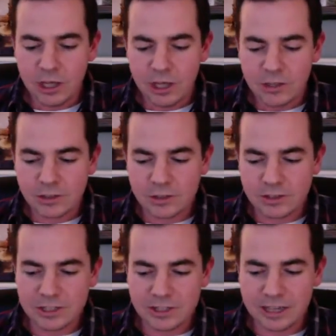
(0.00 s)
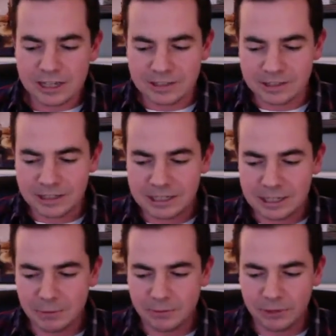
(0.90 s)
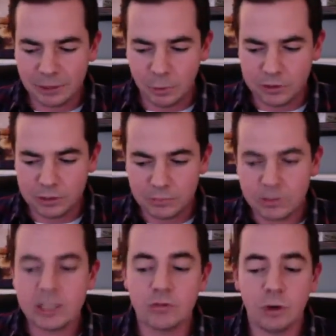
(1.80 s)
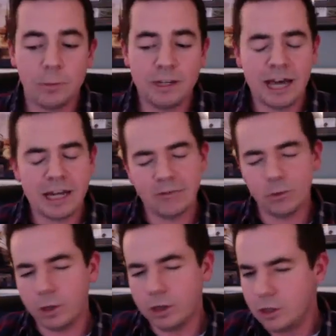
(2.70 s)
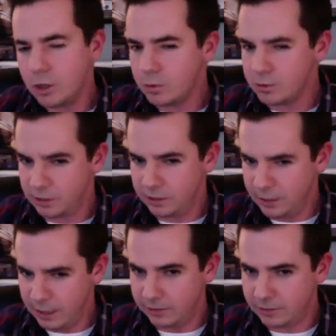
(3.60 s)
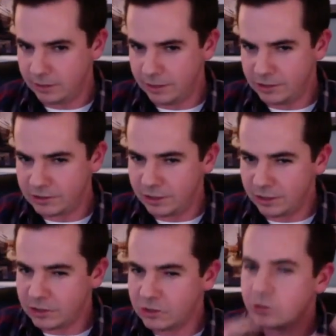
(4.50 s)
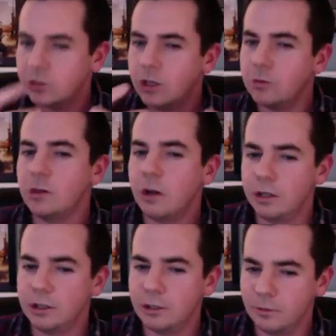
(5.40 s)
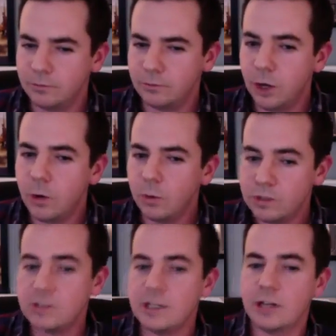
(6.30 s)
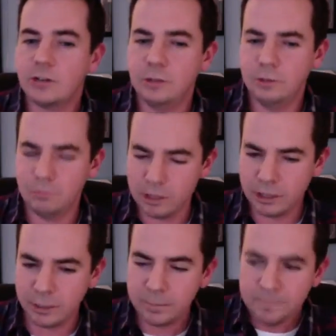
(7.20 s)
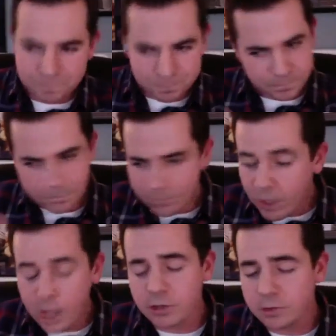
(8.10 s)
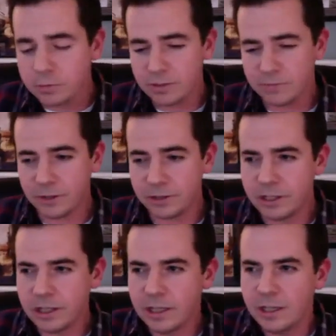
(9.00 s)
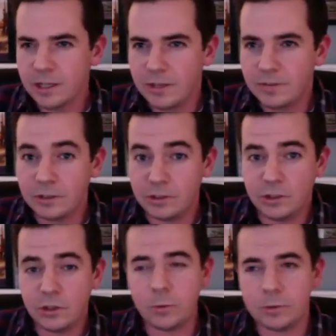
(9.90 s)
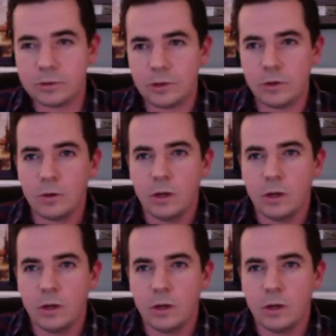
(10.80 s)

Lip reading: see that dynamic. Like, well, something is wrong, but not everyone knows it yet. It is that slow dawning of, oh, this is actually real. I thought it'd be a fun thing to do. So,